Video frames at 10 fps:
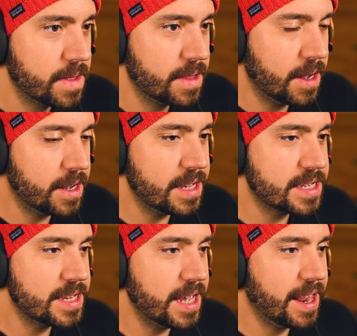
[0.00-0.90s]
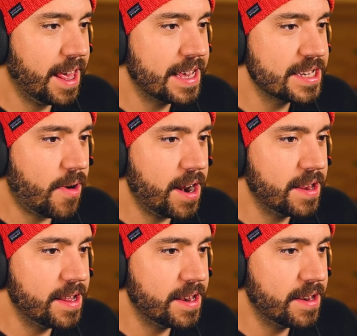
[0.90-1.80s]
Look at this seat. Like, he's
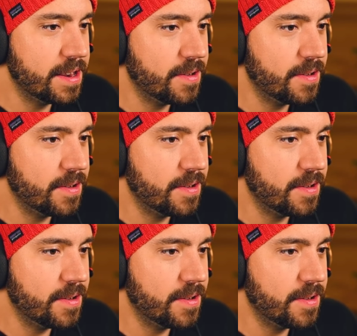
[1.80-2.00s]
riding it.